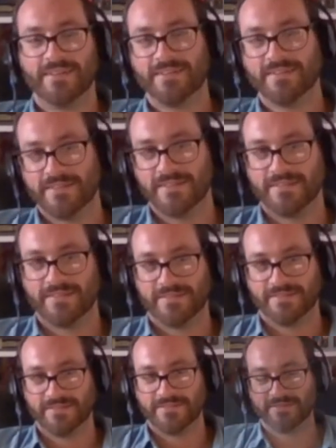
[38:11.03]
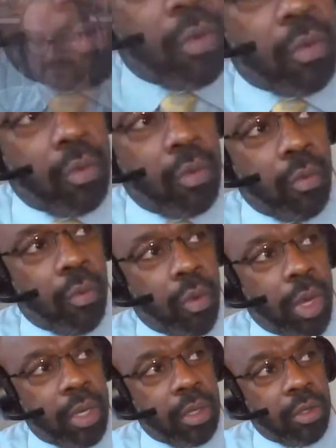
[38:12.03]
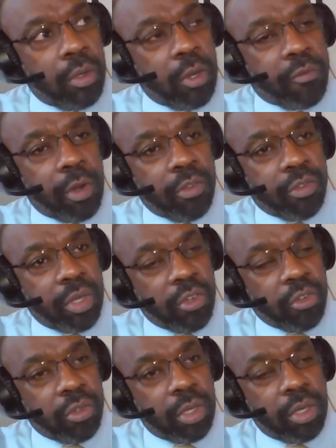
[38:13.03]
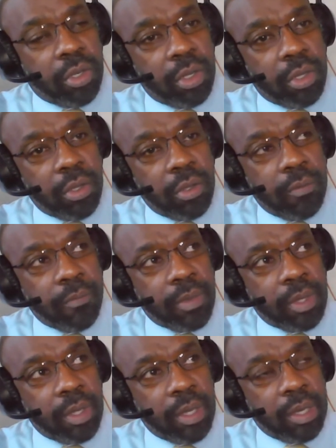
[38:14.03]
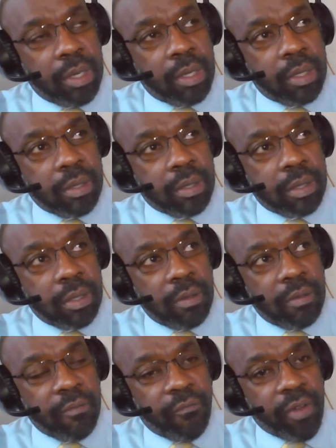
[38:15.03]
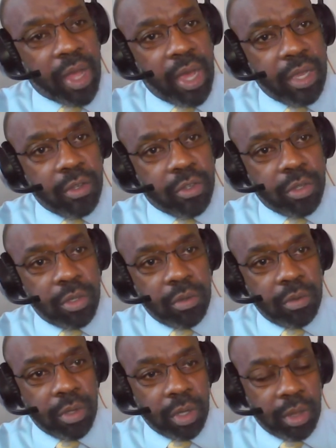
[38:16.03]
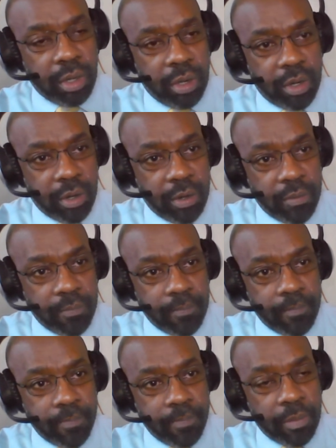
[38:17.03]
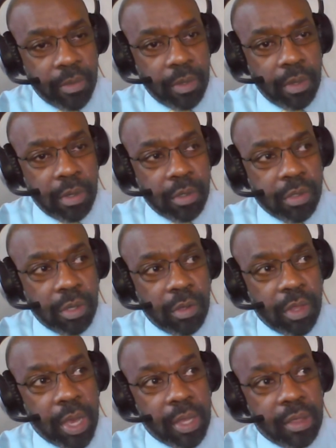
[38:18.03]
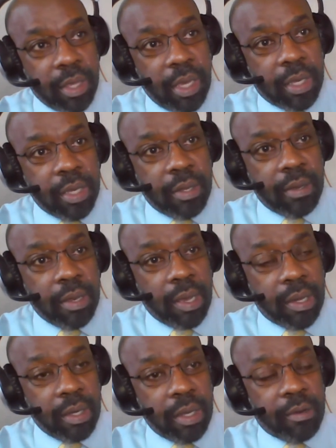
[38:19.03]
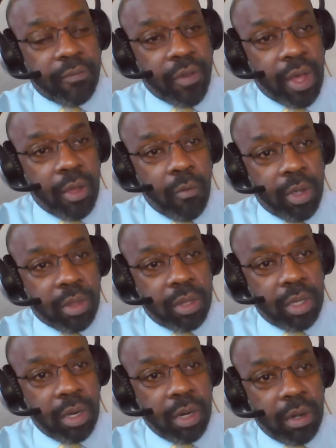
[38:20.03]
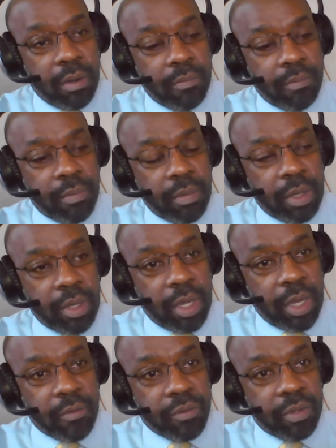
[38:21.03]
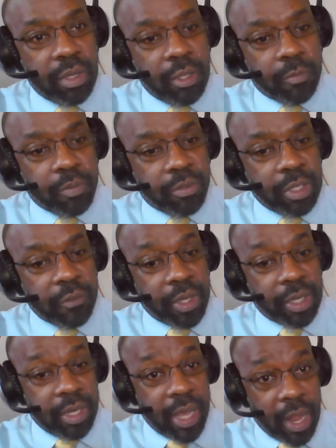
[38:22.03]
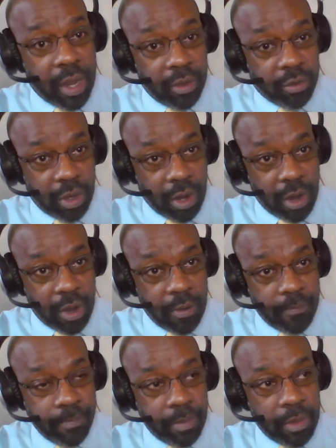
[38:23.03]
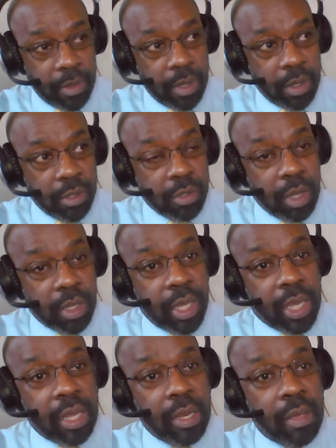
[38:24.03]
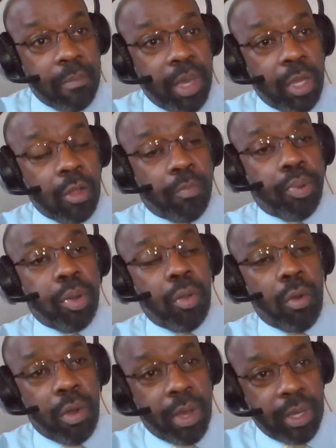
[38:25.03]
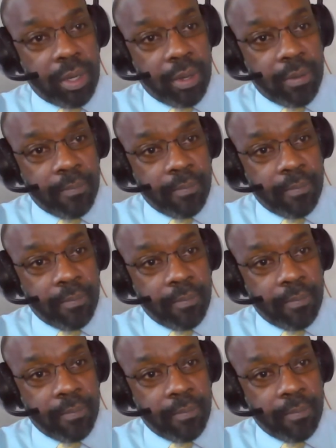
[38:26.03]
But so what university should do is fine tune the learner so that they can identify what their gifts and specific talents are so that they can then be deployed